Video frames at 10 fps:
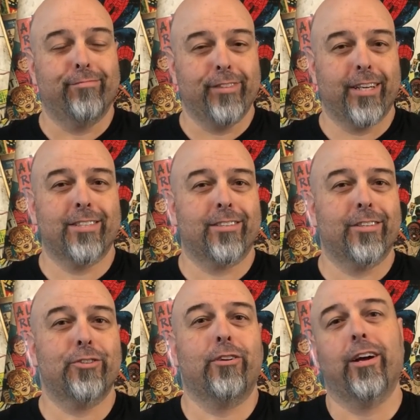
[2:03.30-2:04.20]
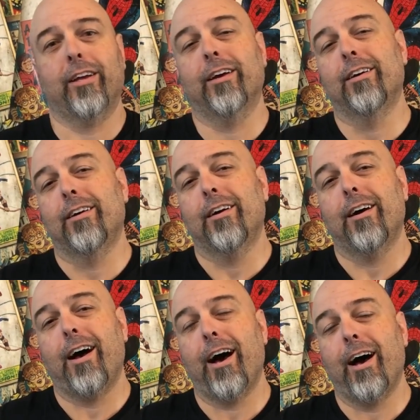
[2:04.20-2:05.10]
Yes, Australia.
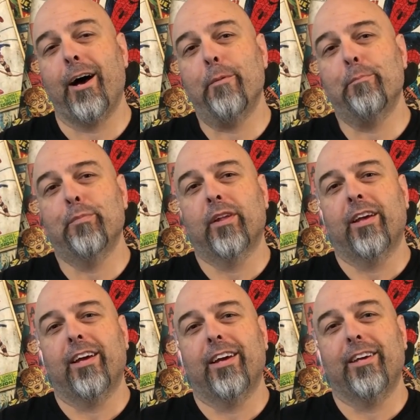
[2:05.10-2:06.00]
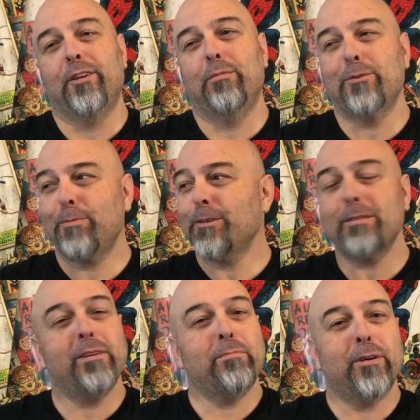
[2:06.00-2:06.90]
You'd be surprised
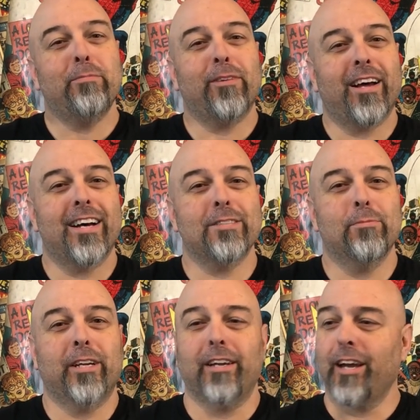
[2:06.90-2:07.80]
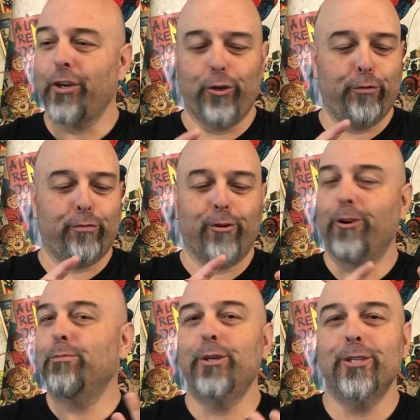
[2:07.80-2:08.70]
how many people ask me, are you
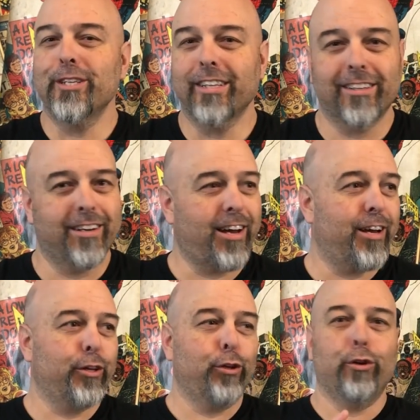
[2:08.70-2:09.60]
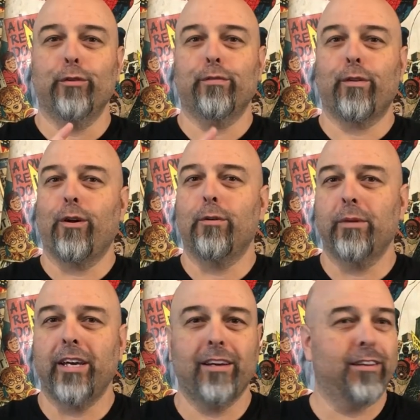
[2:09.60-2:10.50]
from New Zealand? Are you from
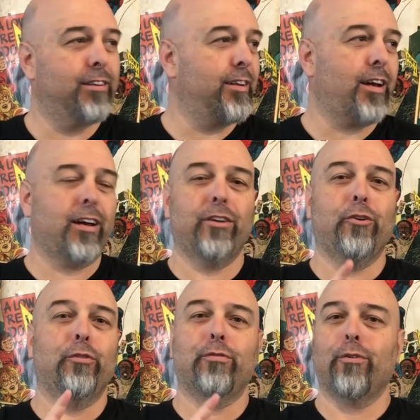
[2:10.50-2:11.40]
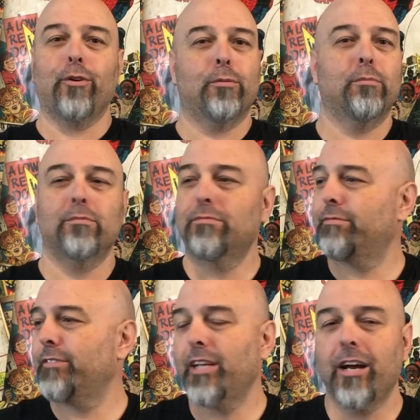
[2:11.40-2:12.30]
England? Are you from,
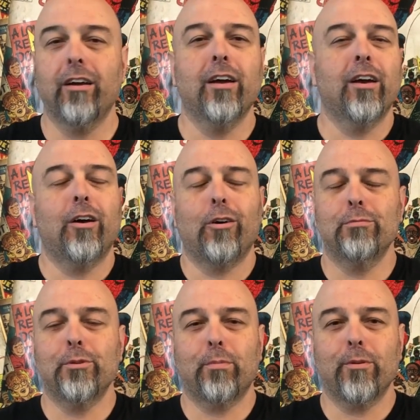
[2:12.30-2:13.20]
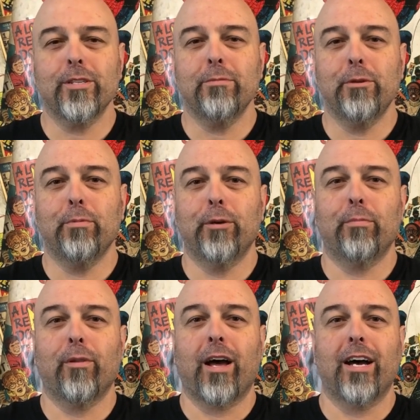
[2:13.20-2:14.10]
you know, I'm surprised how many
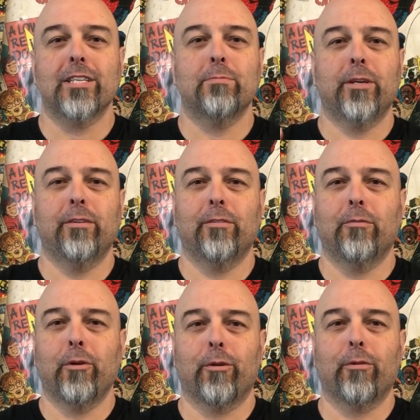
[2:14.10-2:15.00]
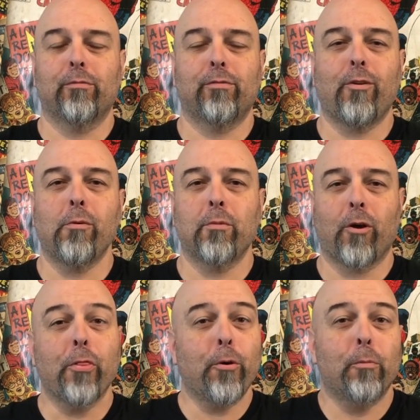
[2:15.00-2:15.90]
people ask me where I'm from.
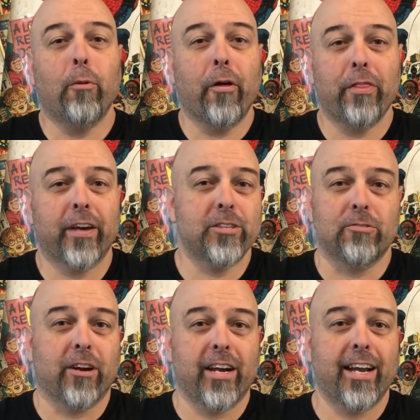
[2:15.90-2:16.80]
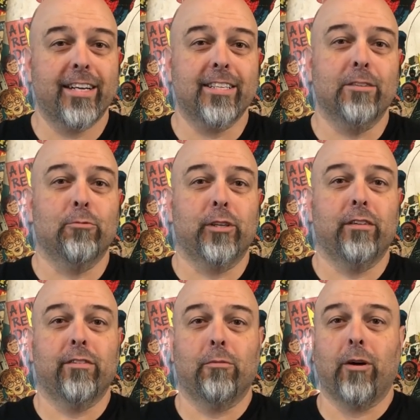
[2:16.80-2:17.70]
I thought my thick Australian accent would
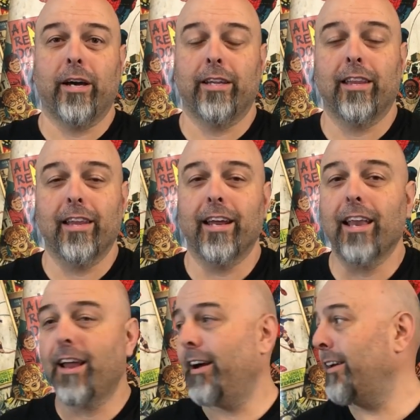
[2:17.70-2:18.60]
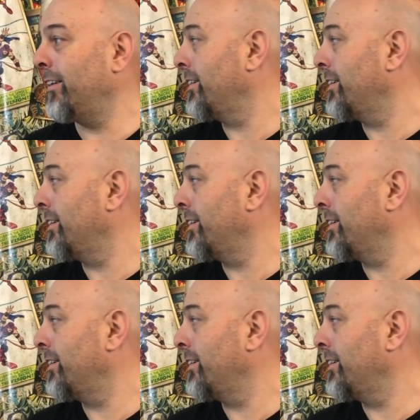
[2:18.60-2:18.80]
give it away, let alone